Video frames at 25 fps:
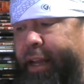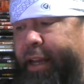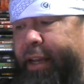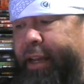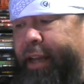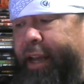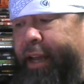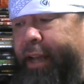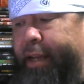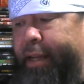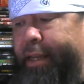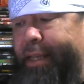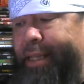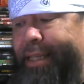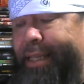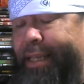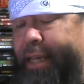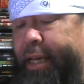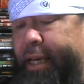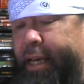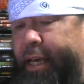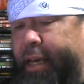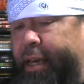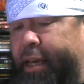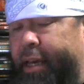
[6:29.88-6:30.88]
90s,
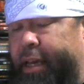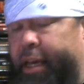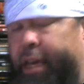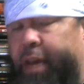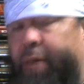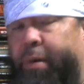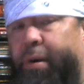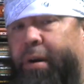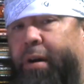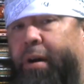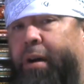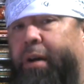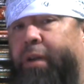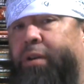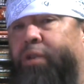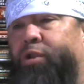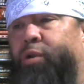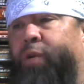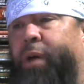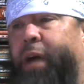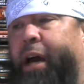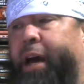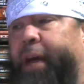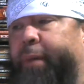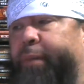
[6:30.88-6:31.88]
he went on
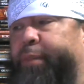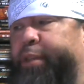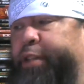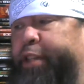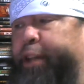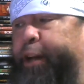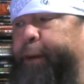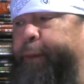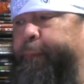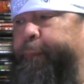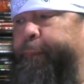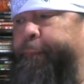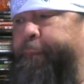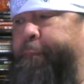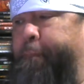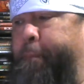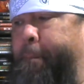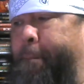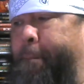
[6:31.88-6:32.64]
to have some